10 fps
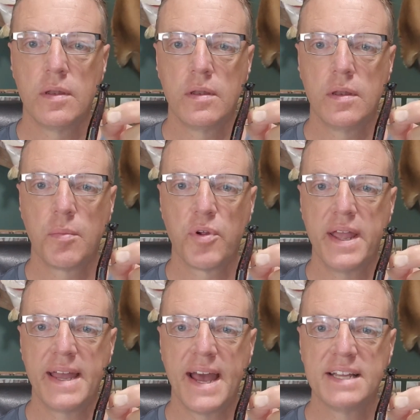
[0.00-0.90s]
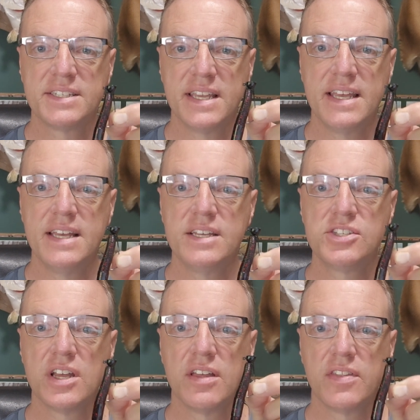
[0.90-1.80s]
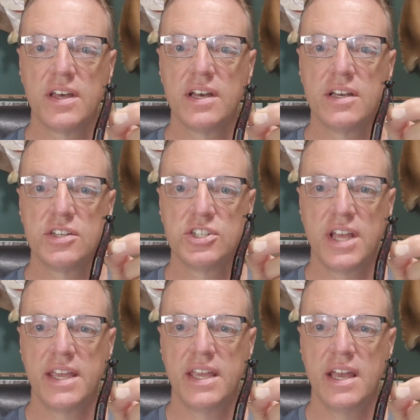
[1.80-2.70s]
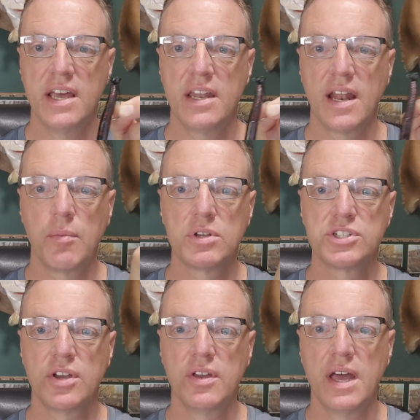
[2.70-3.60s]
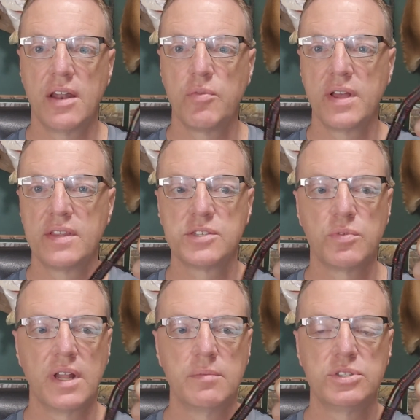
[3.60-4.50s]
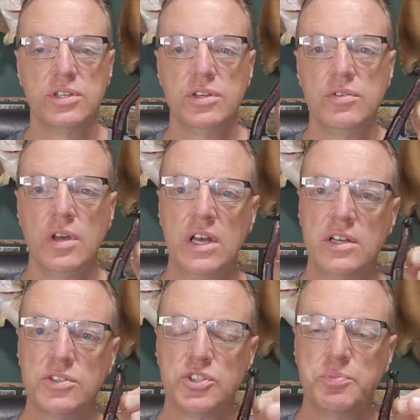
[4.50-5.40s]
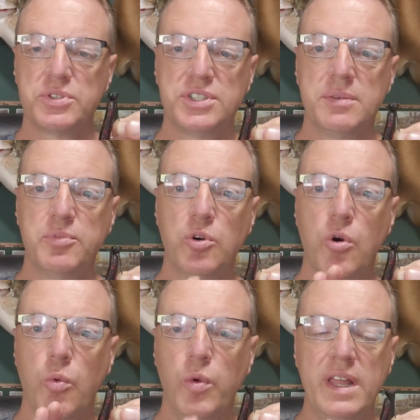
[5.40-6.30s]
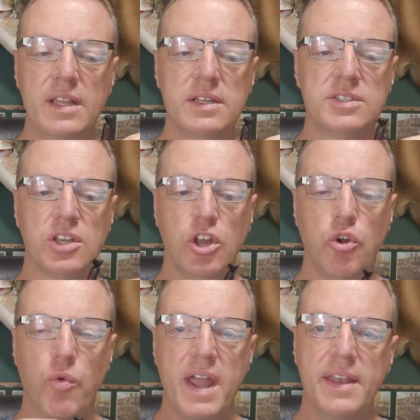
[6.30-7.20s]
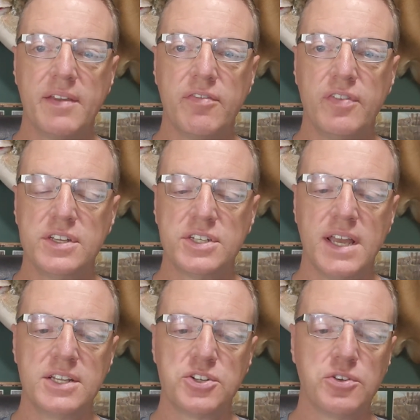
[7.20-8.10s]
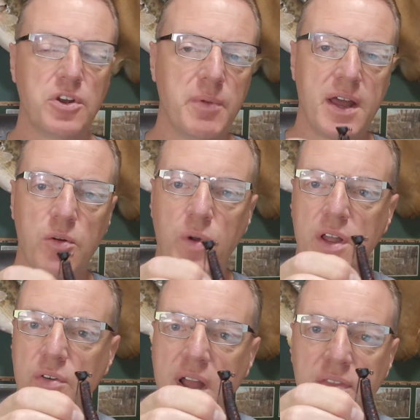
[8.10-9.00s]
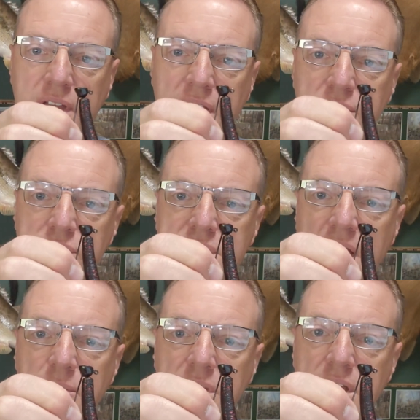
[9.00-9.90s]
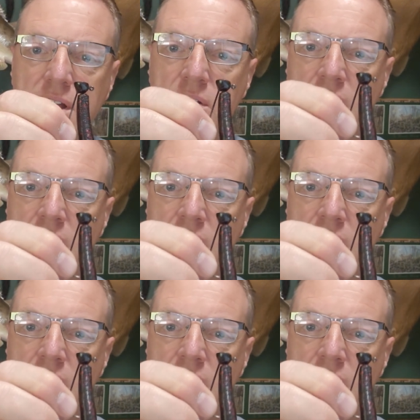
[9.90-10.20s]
Number 8, guys, is the shaky head. And I'm going to show you how to rig this one up too. Super simple, weedless, great fish catcher, no matter where you're at in the country, time of year,